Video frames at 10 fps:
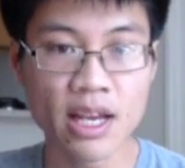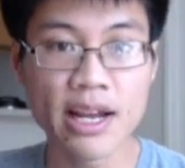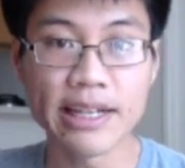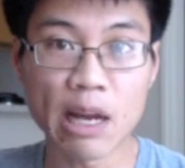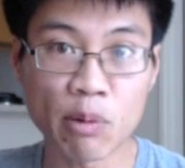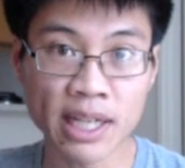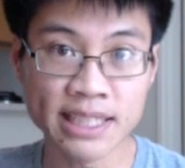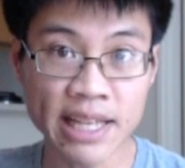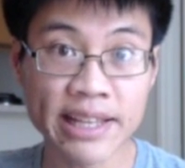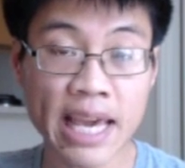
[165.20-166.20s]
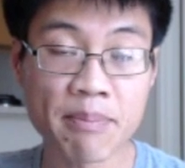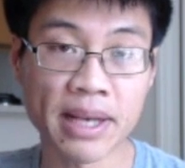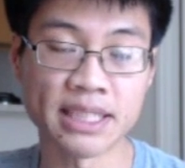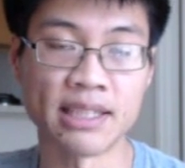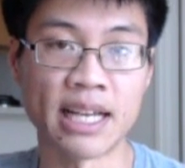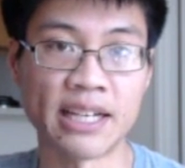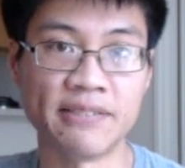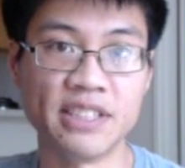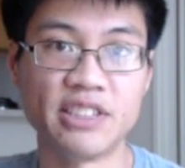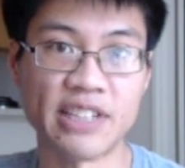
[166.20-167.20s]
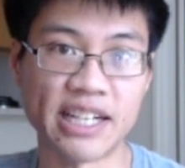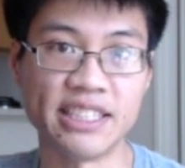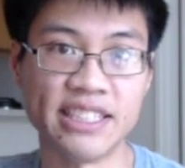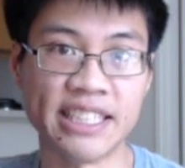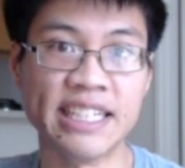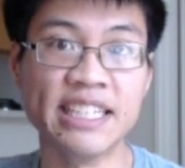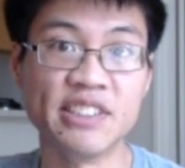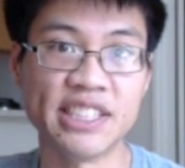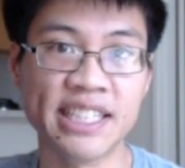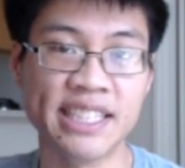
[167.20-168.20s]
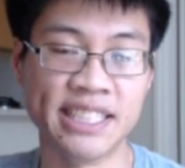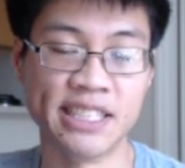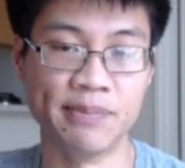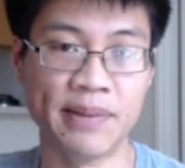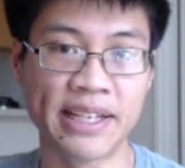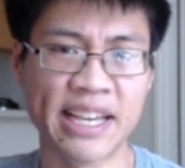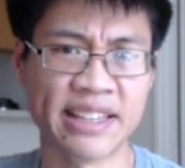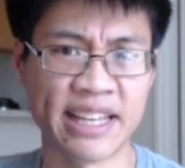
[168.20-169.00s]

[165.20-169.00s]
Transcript: Now, when I say the game has a lot of strategy and interesting decision making,